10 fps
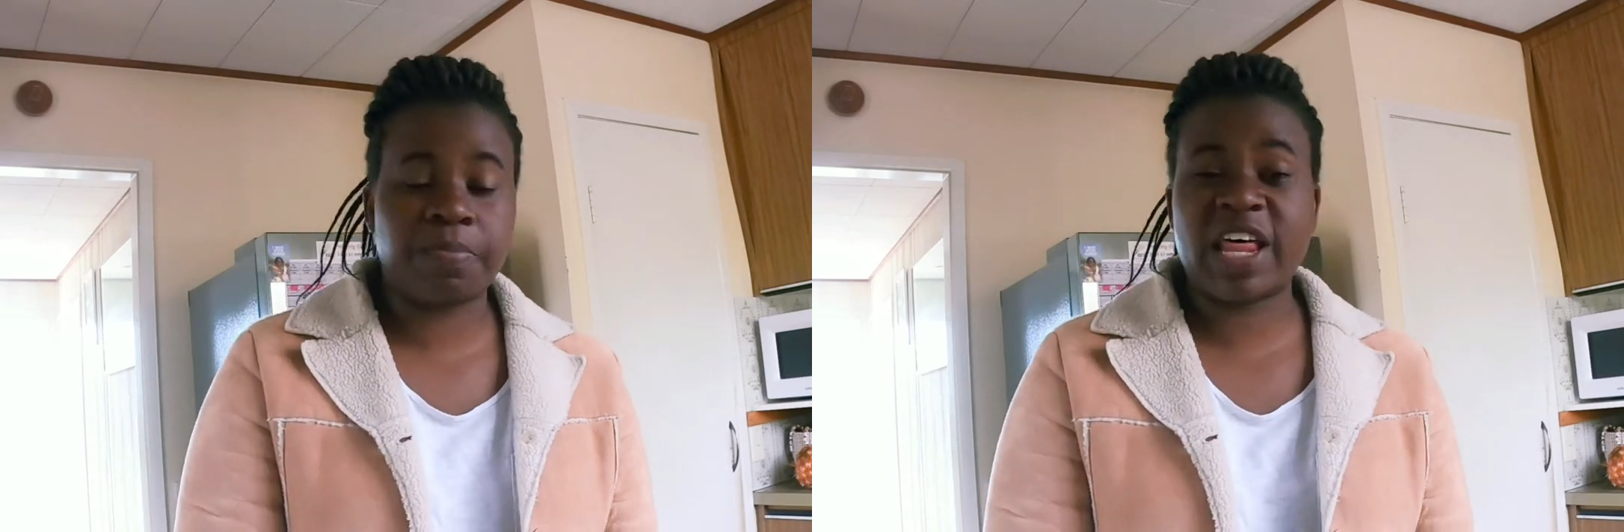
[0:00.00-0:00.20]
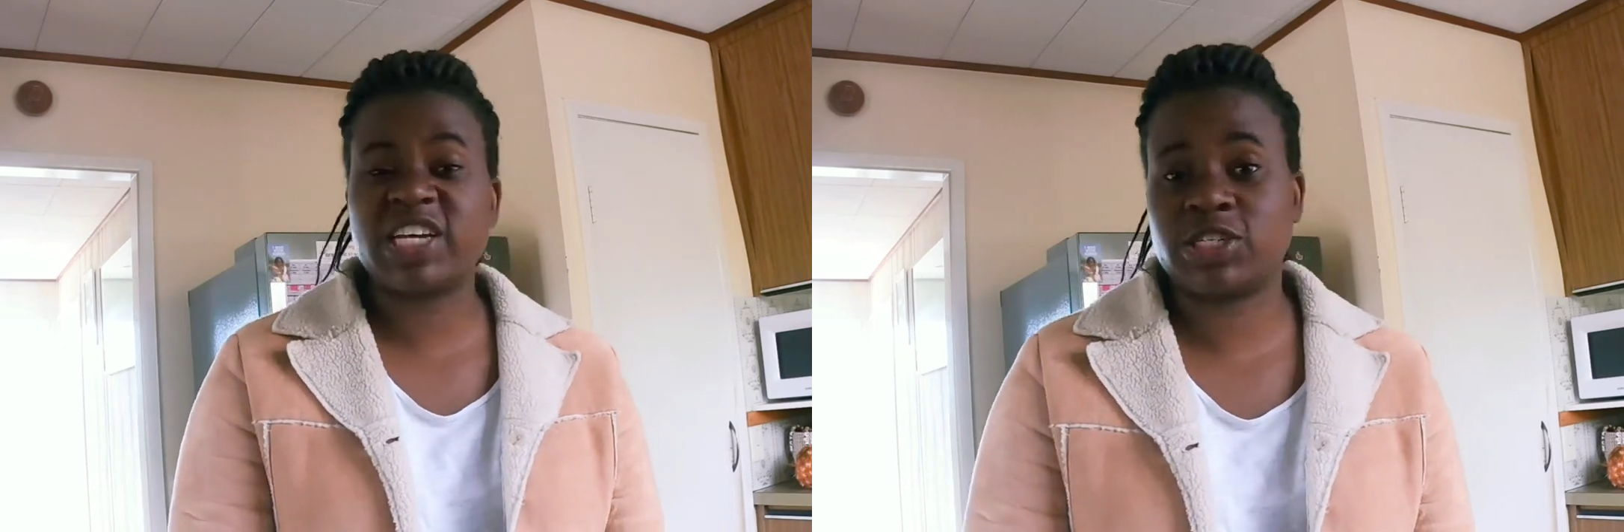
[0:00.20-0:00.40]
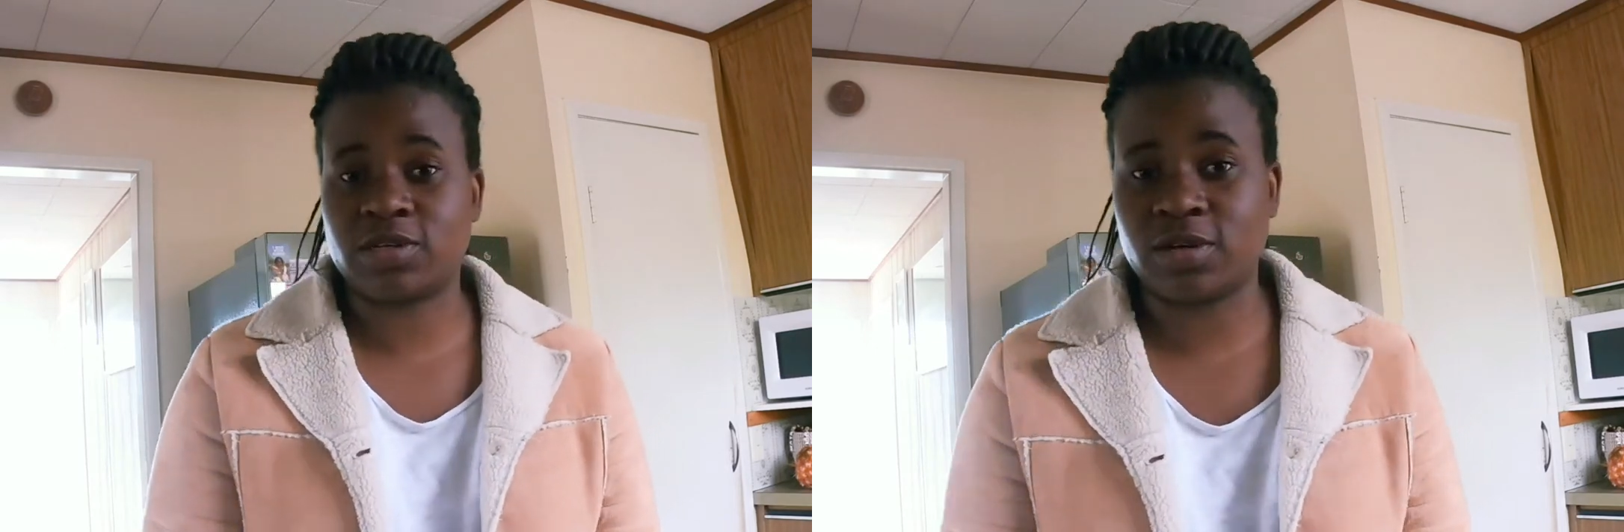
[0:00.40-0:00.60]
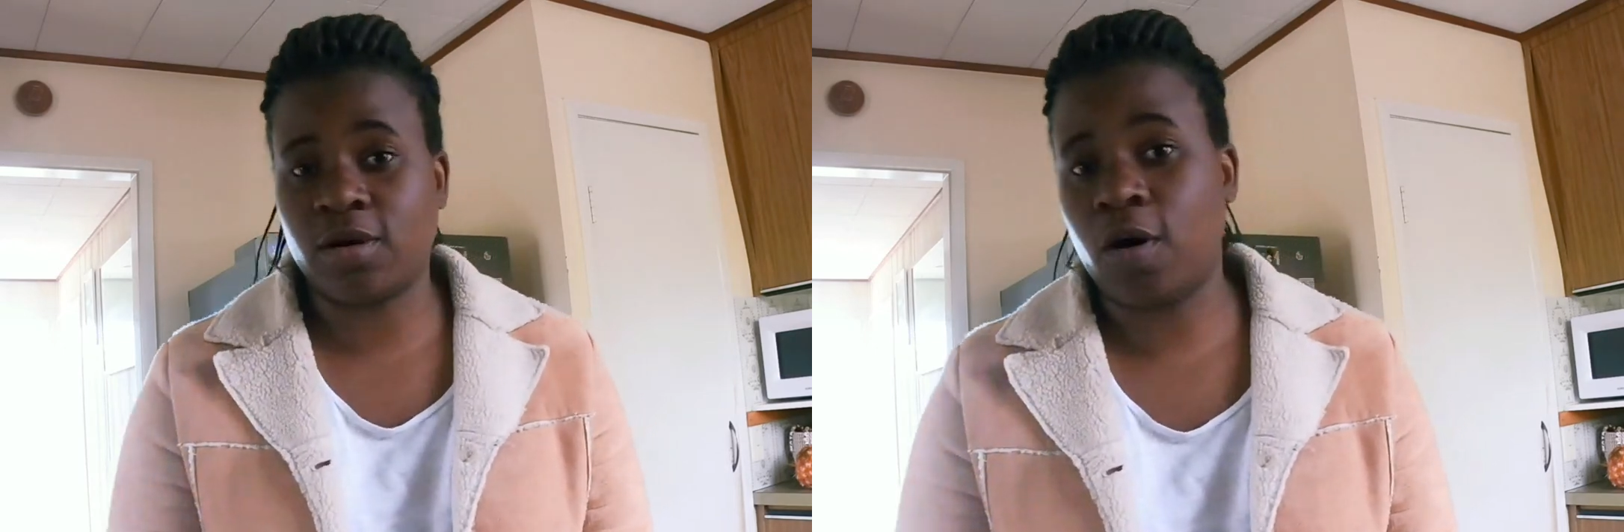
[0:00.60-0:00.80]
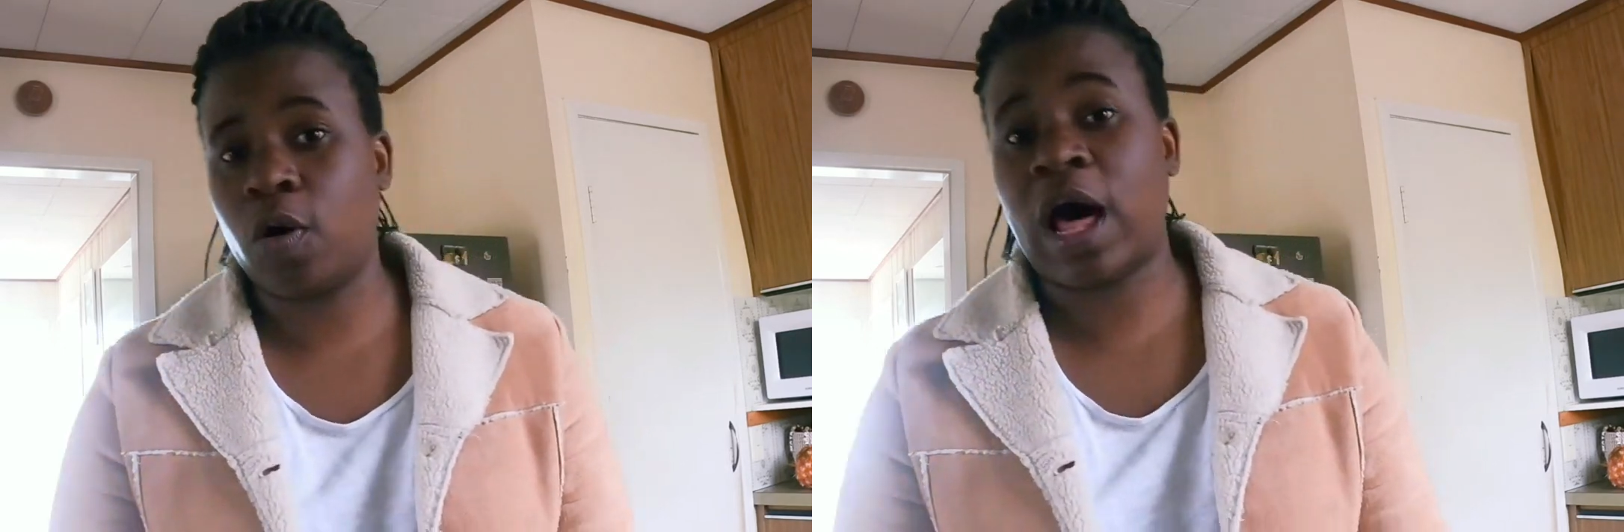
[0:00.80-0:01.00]
pleasured
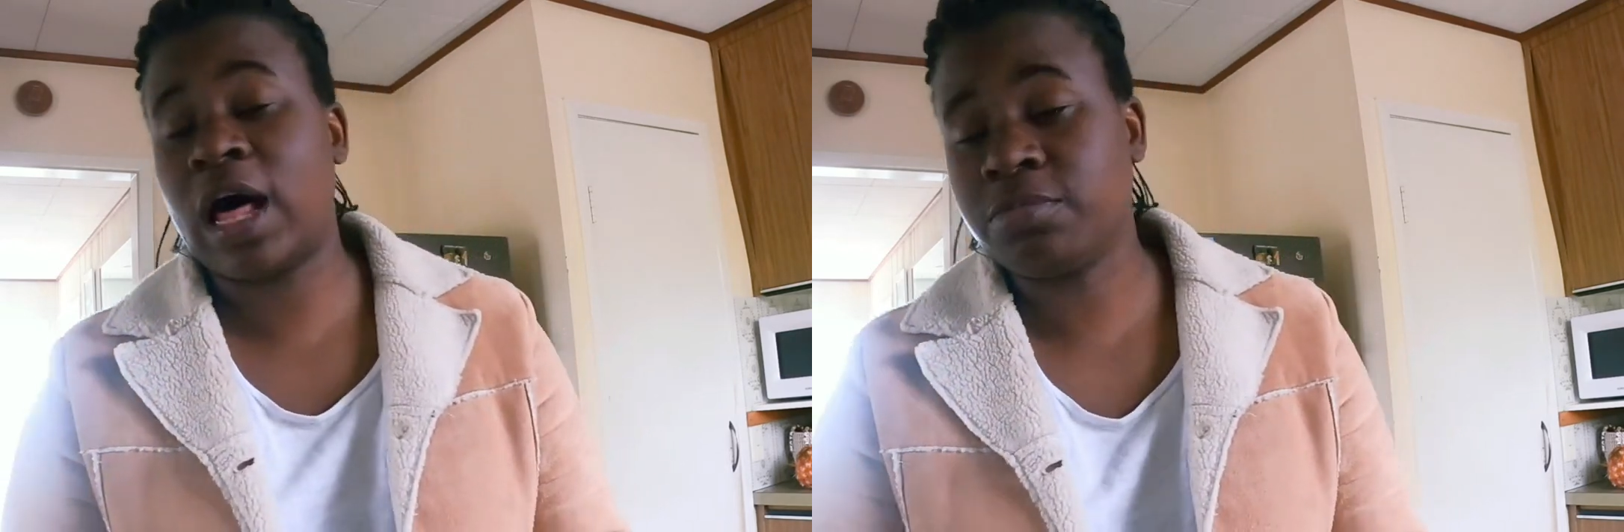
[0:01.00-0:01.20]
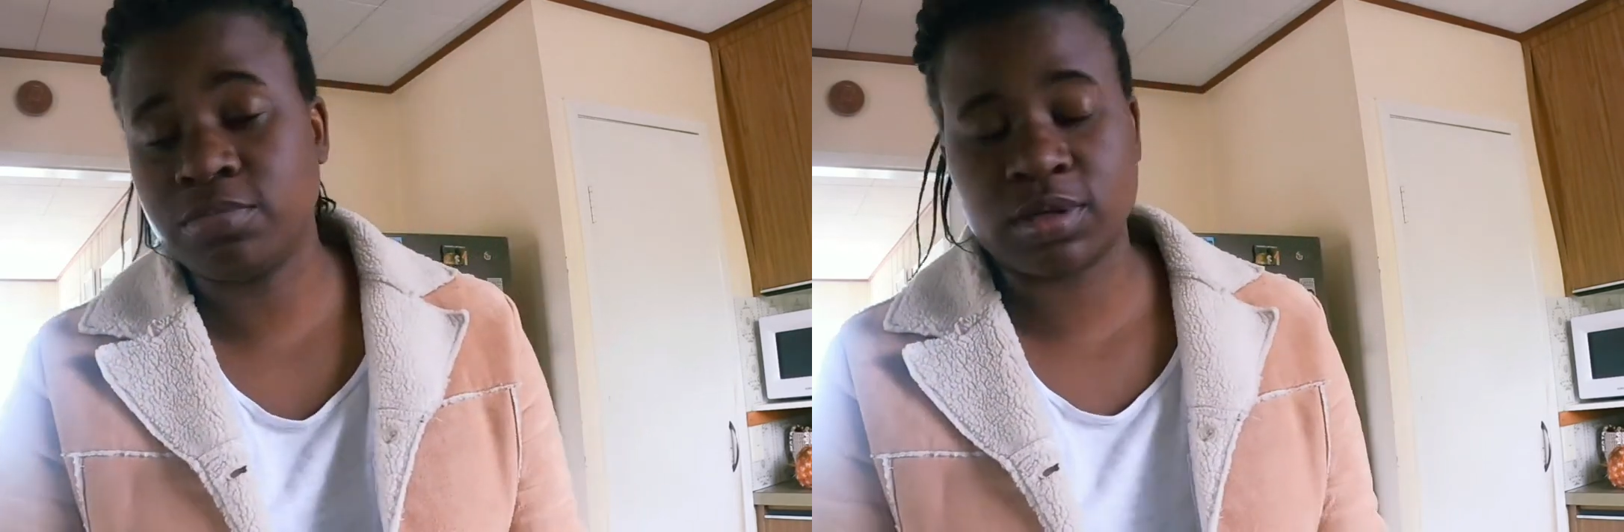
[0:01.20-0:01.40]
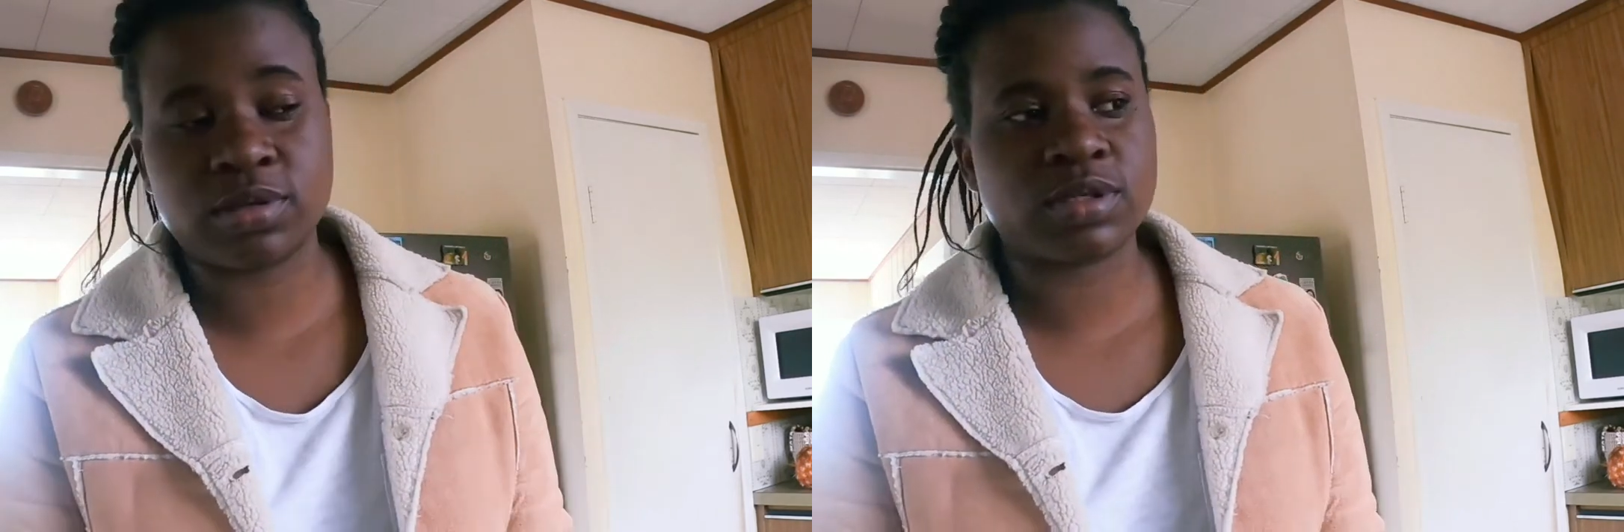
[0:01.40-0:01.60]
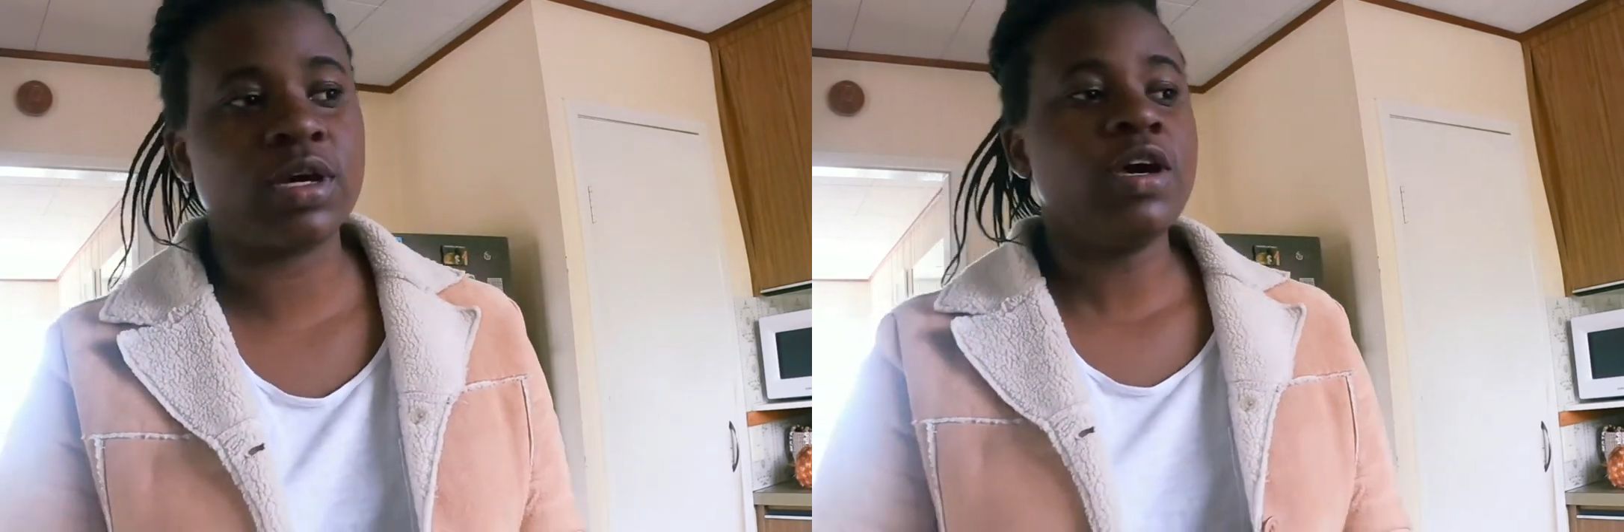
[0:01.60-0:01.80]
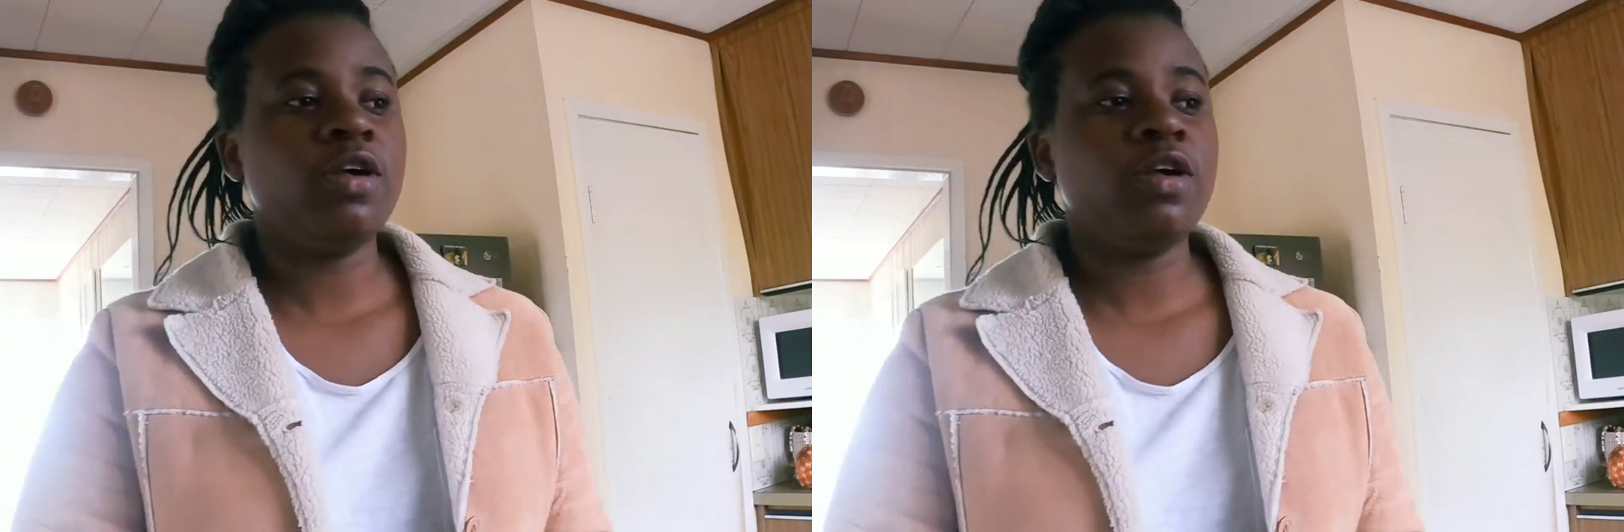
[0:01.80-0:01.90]
or humbled